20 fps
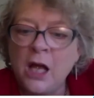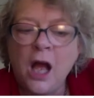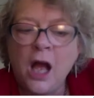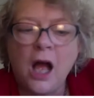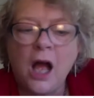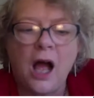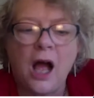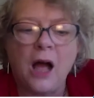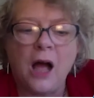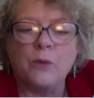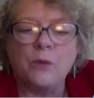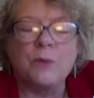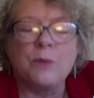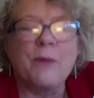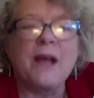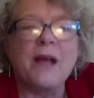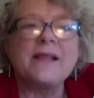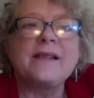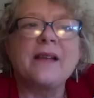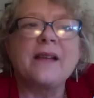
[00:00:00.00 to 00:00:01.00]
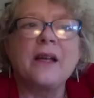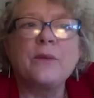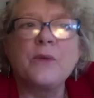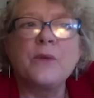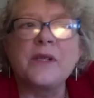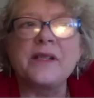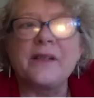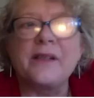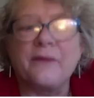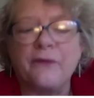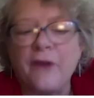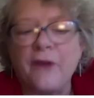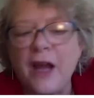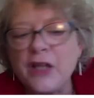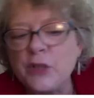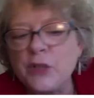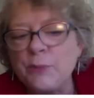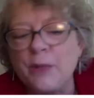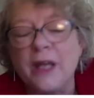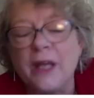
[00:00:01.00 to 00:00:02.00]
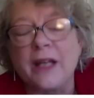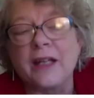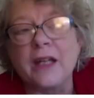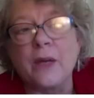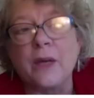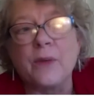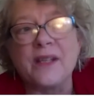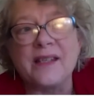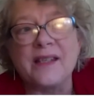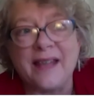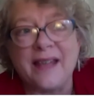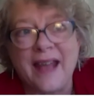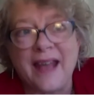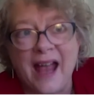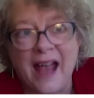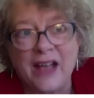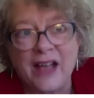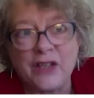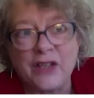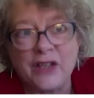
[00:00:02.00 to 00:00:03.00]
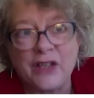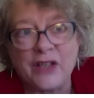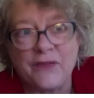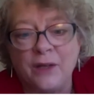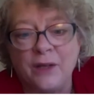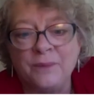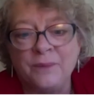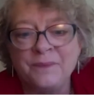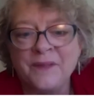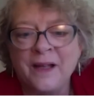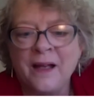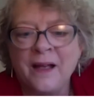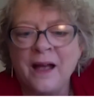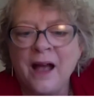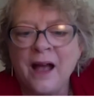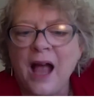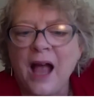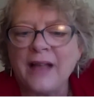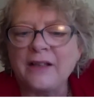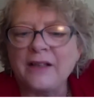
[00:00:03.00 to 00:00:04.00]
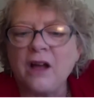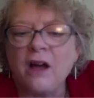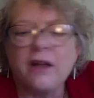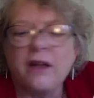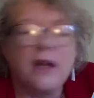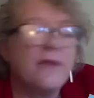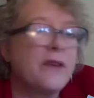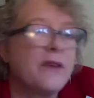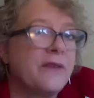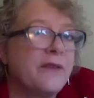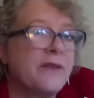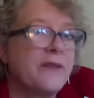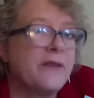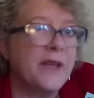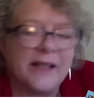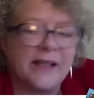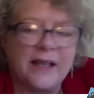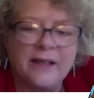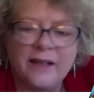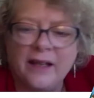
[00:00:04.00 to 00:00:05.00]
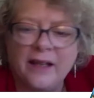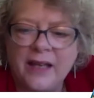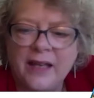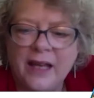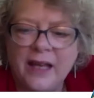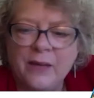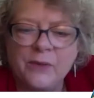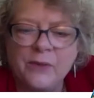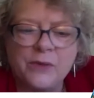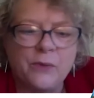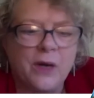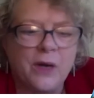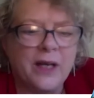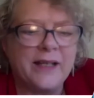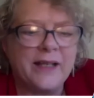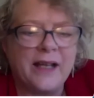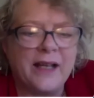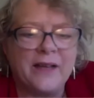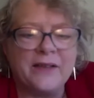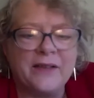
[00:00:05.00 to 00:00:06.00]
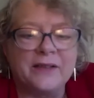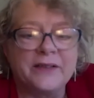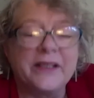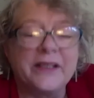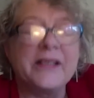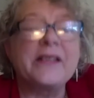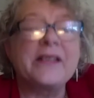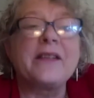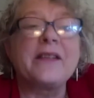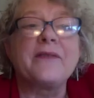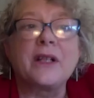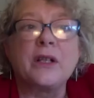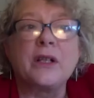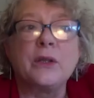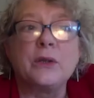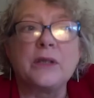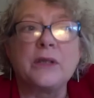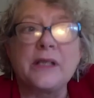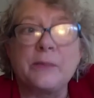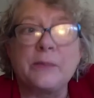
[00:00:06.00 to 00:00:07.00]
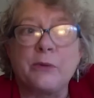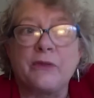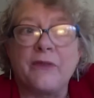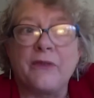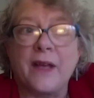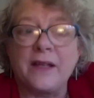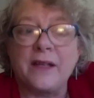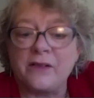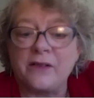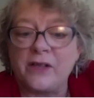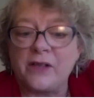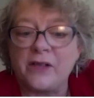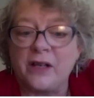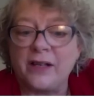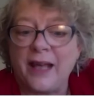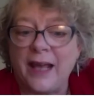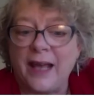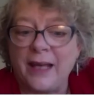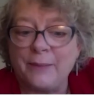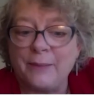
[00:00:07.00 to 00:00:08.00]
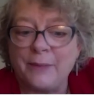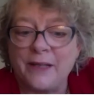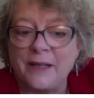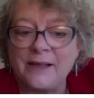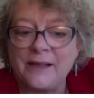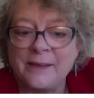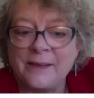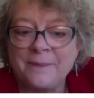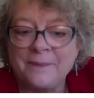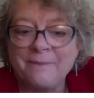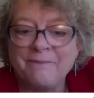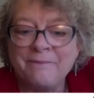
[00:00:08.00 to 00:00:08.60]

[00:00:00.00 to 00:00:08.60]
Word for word: Uh, when my son was a freshman at UNC Asheville, I'd gone over to visit, and he was running down the list of the coolest professors on campus.